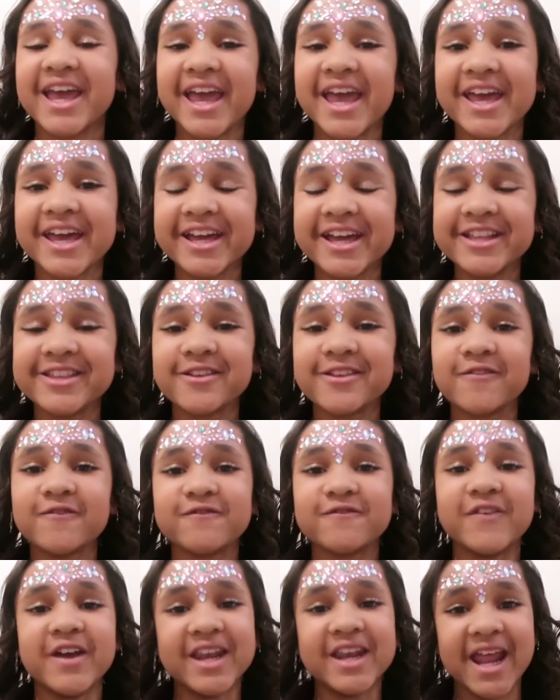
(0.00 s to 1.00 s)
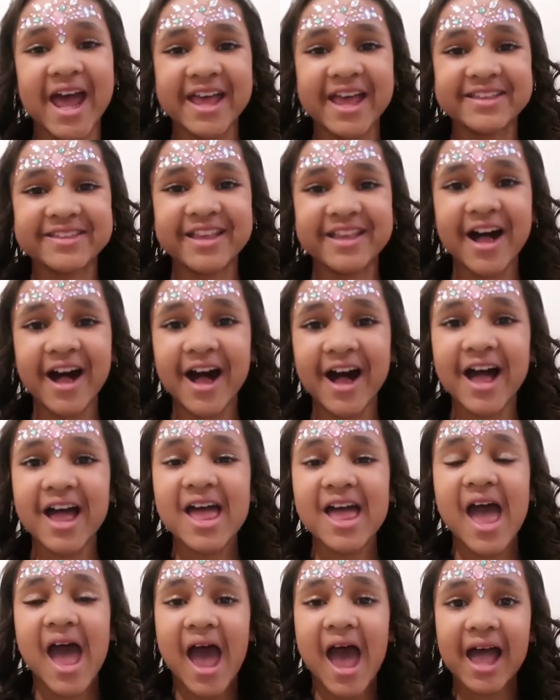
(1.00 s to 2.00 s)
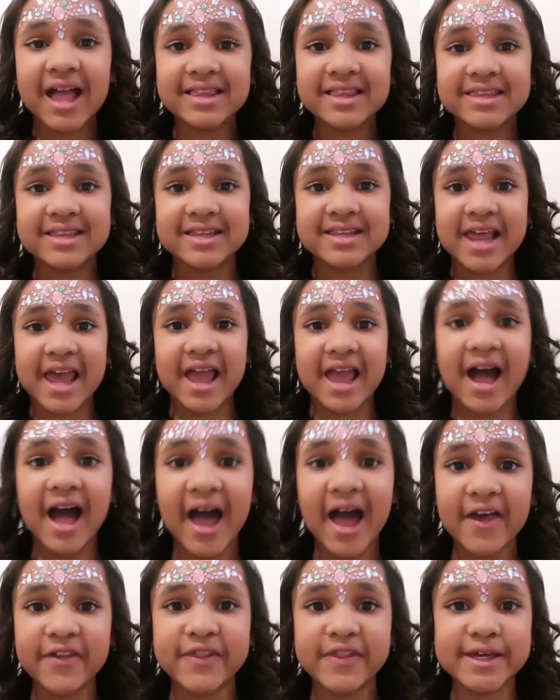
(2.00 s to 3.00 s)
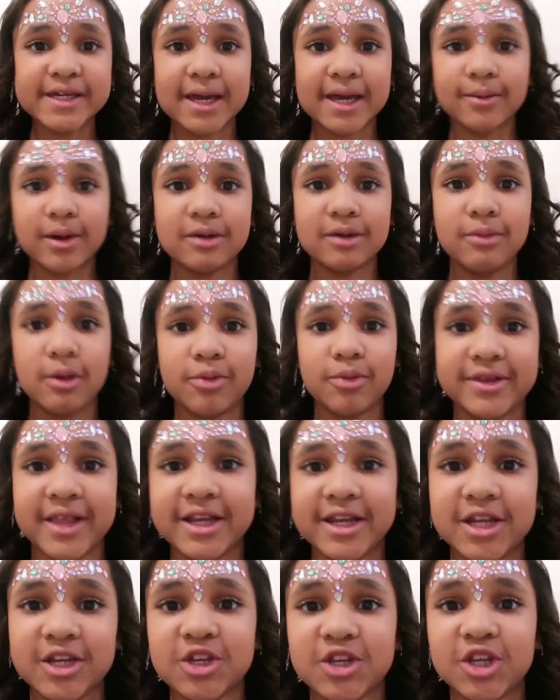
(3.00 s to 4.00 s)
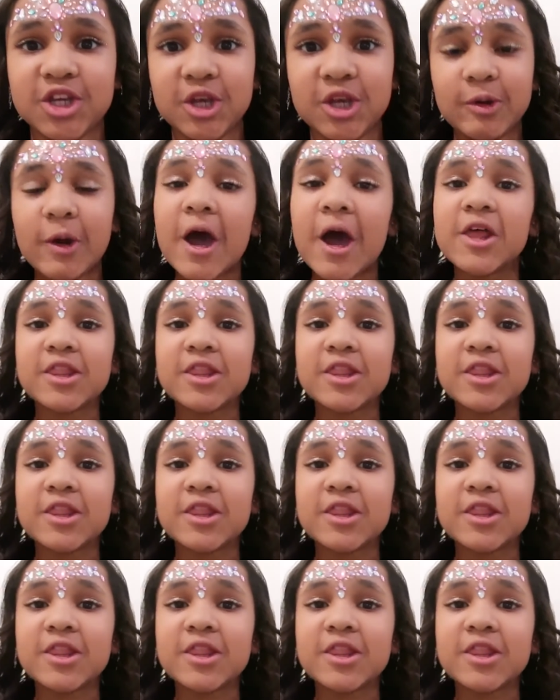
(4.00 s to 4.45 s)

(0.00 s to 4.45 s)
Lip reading: It's Vanessa, and today I think I'm going to be presenting to you